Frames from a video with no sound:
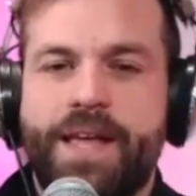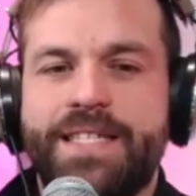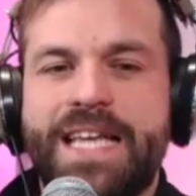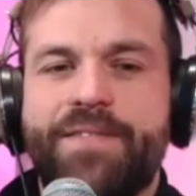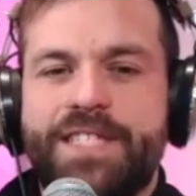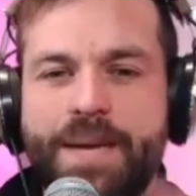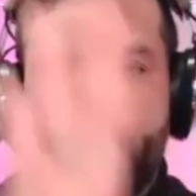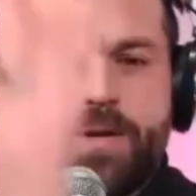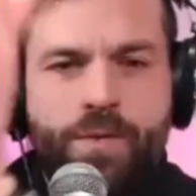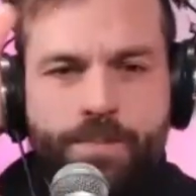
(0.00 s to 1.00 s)
let's have a
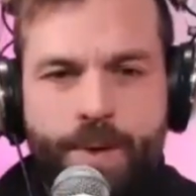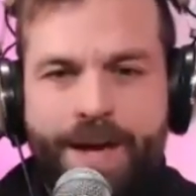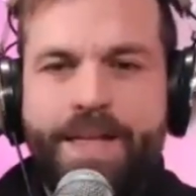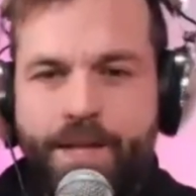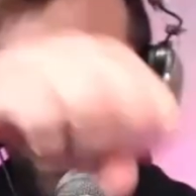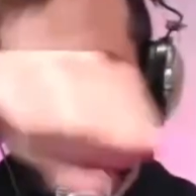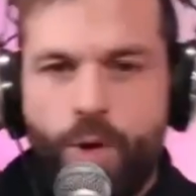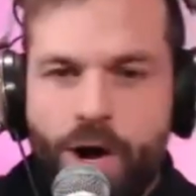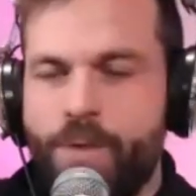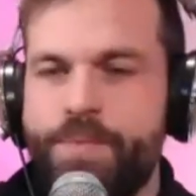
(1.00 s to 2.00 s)
separate bunkie that you just
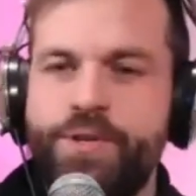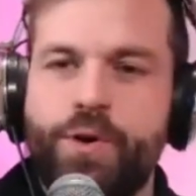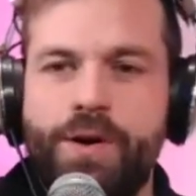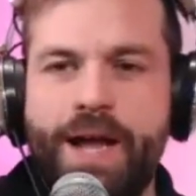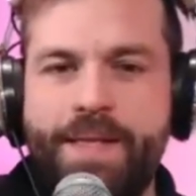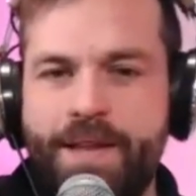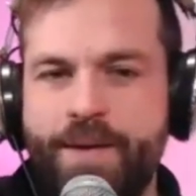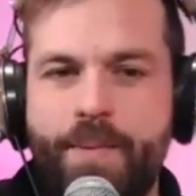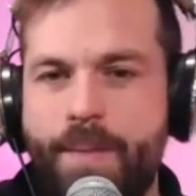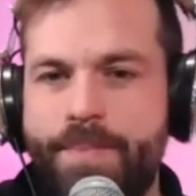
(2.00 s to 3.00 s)
walk up the door and then you
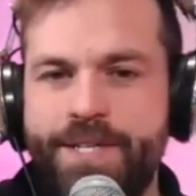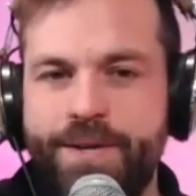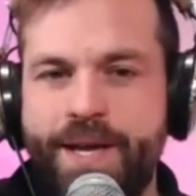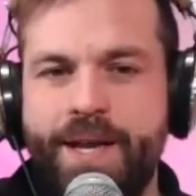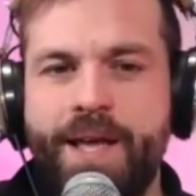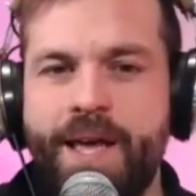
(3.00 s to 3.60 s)
pop into it.